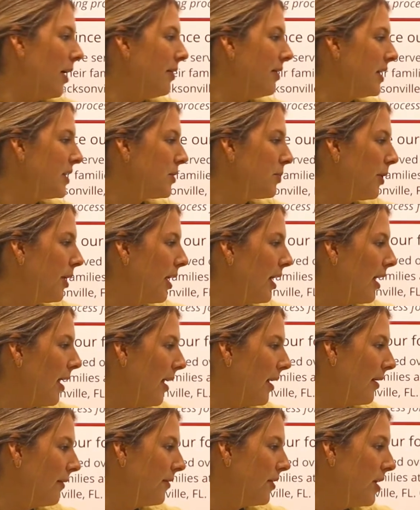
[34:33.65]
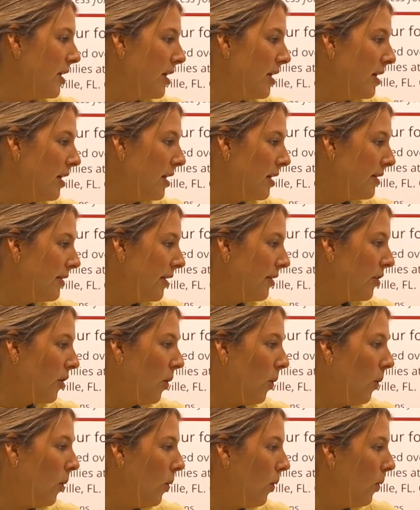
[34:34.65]
This one I kind of did the
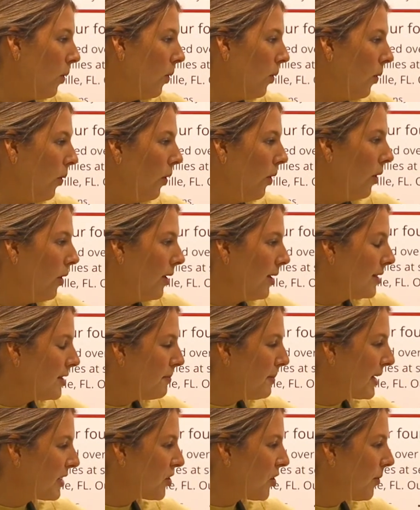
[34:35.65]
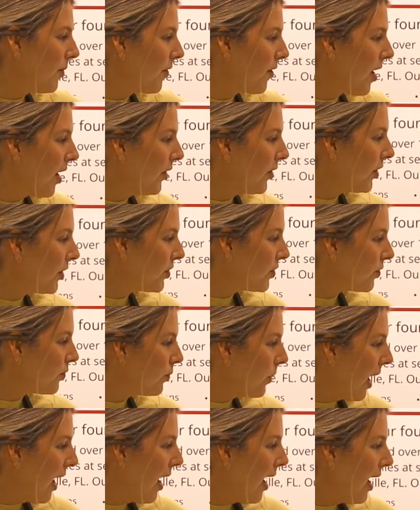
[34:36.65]
whole spectrum of colors.
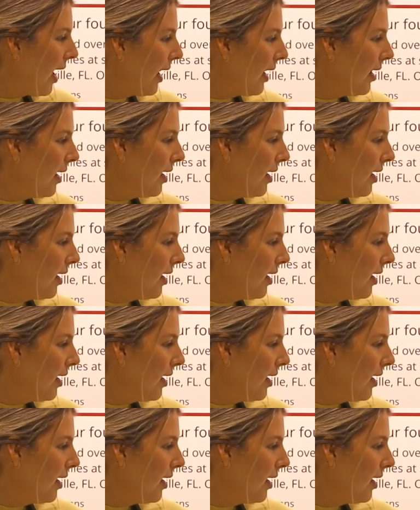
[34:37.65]
Red,